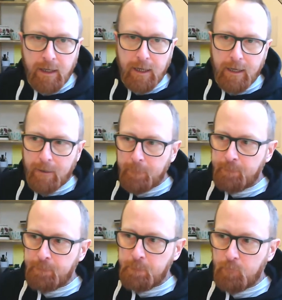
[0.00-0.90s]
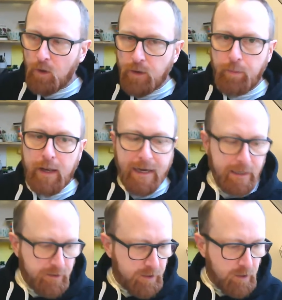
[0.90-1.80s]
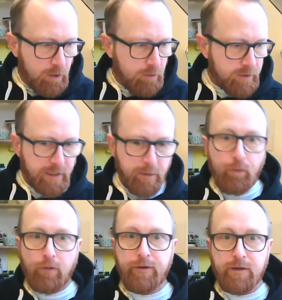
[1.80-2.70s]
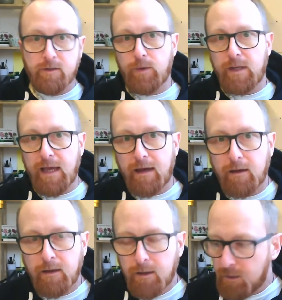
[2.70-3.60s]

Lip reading: The plan is to use any profits that we get